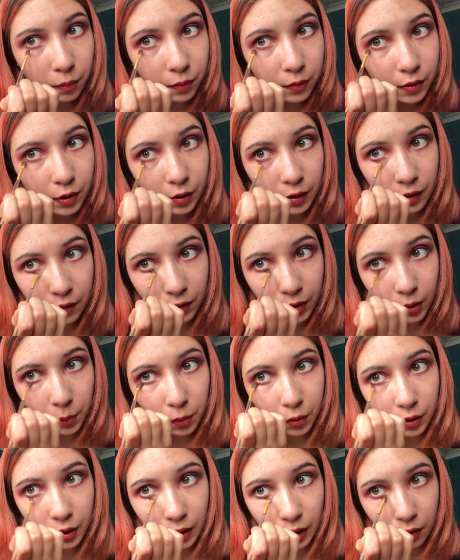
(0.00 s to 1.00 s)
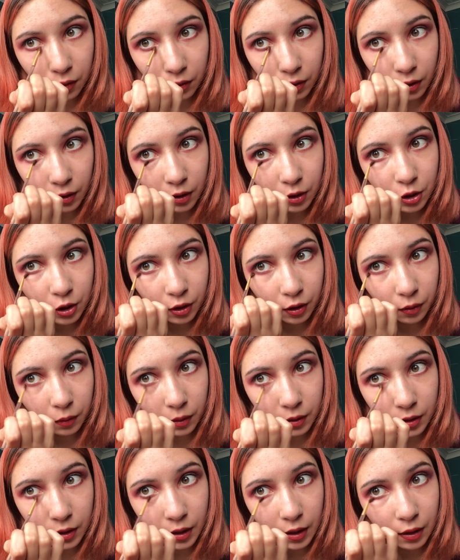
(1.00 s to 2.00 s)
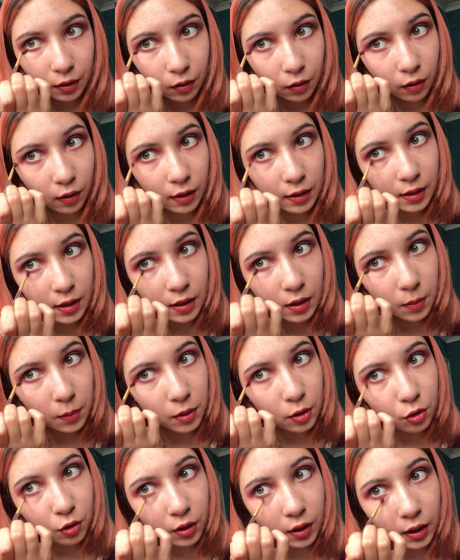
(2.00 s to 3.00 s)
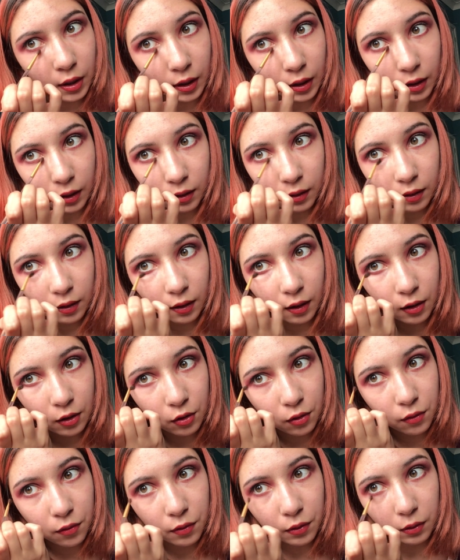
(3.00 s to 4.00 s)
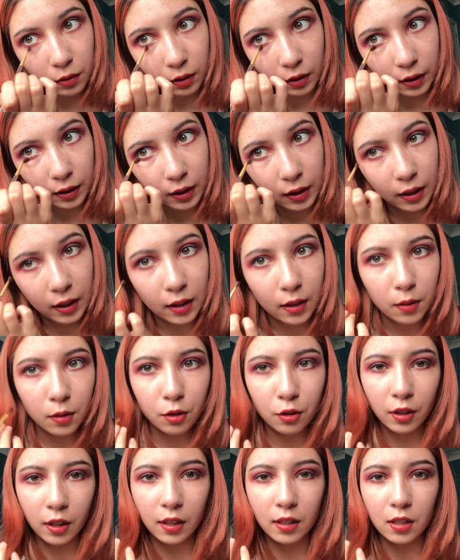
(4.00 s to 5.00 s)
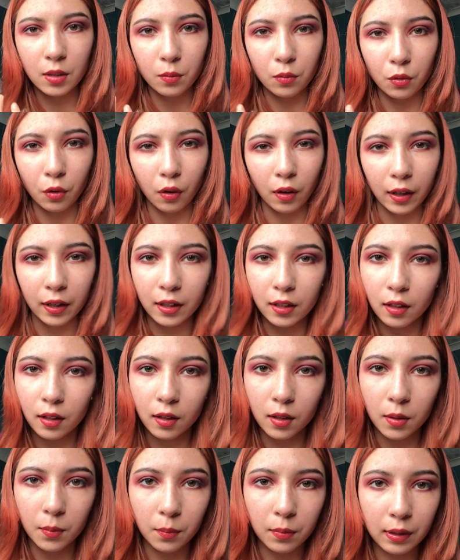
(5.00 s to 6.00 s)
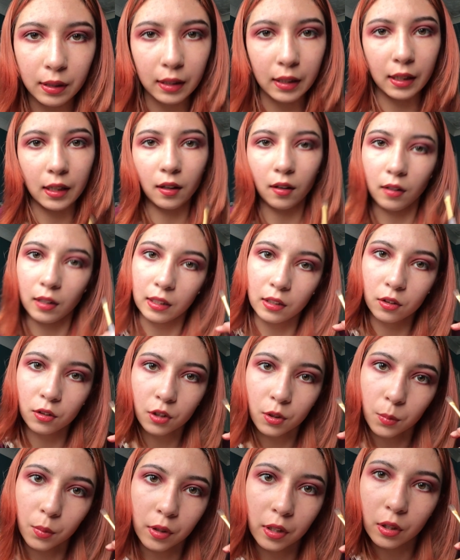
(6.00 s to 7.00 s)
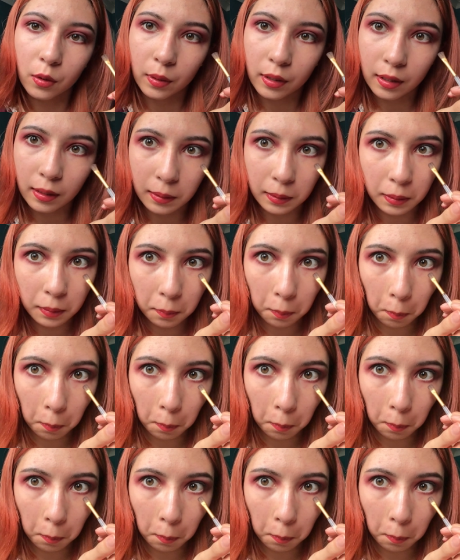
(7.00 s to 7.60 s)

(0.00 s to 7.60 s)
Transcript: So even though putting on eyeshadow underneath your eyes is a bit tricky, I do feel like it creates a more like complete eye look pretty quickly.